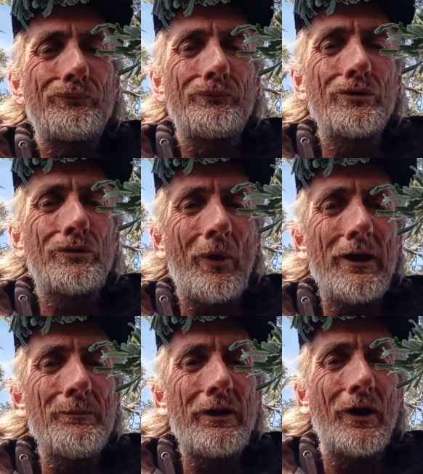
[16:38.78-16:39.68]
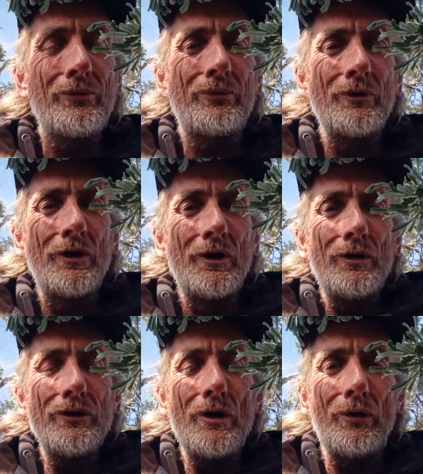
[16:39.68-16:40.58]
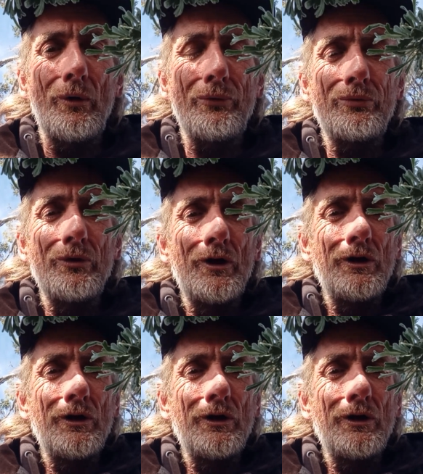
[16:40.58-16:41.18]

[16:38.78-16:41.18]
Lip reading: Ukraine because, there was,